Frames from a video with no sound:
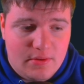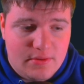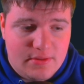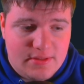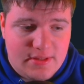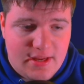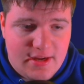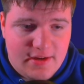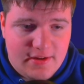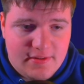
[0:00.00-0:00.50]

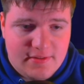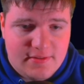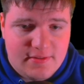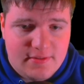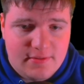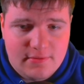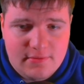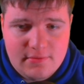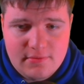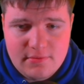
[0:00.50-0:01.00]

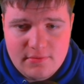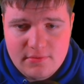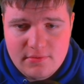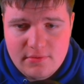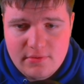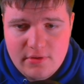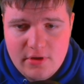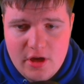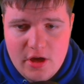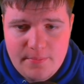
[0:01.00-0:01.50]
Settings,
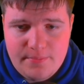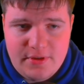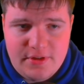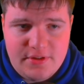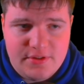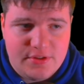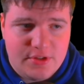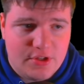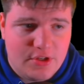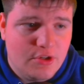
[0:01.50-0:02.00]
Update
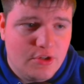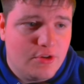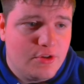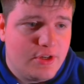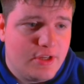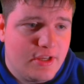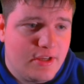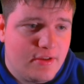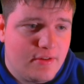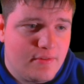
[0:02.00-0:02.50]
and
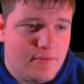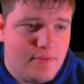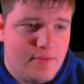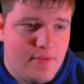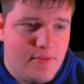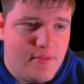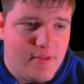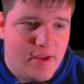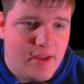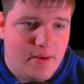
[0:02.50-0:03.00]
Security,
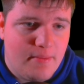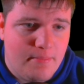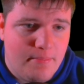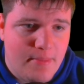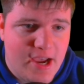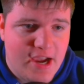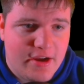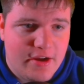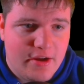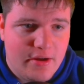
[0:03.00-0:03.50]
then
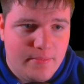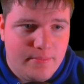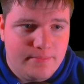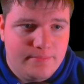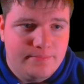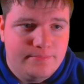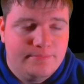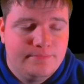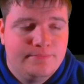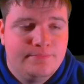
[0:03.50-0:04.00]
Backup.
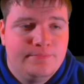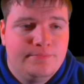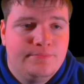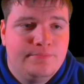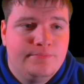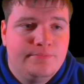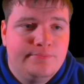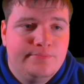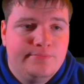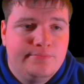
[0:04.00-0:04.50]

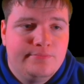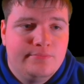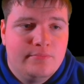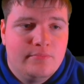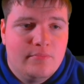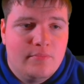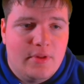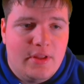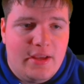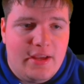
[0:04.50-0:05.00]

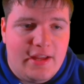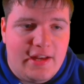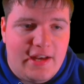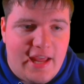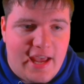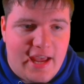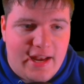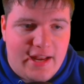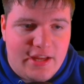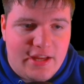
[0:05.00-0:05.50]
Hit
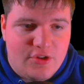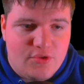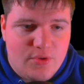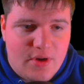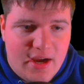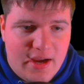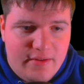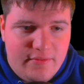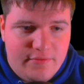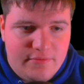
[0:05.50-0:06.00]
add a
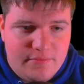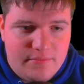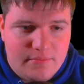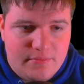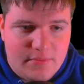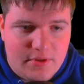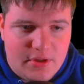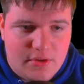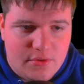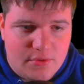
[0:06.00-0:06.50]
drive.
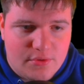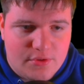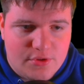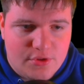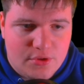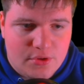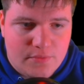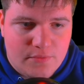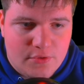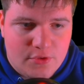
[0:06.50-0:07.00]
It'll
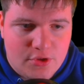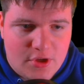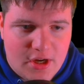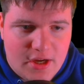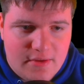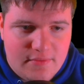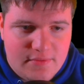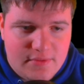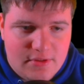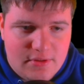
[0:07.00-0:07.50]
search for
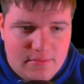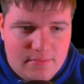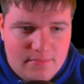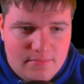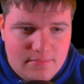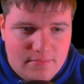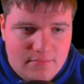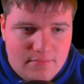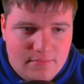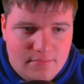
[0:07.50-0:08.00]
drives.
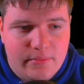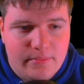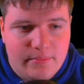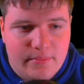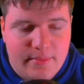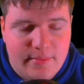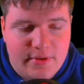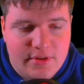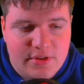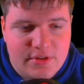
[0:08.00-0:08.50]

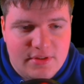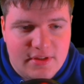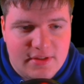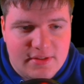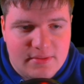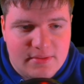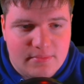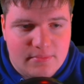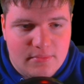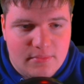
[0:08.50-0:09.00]
Maybe it just
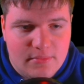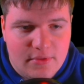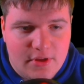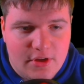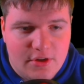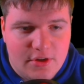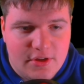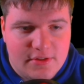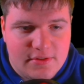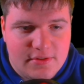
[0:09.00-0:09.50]
takes,
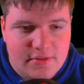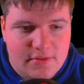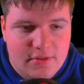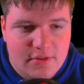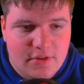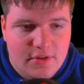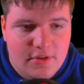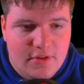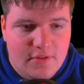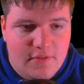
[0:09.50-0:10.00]
there it is,
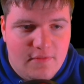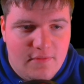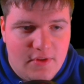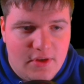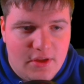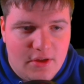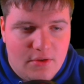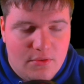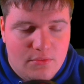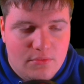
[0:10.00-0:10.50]

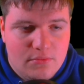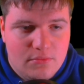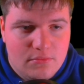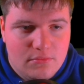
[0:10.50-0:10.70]
video.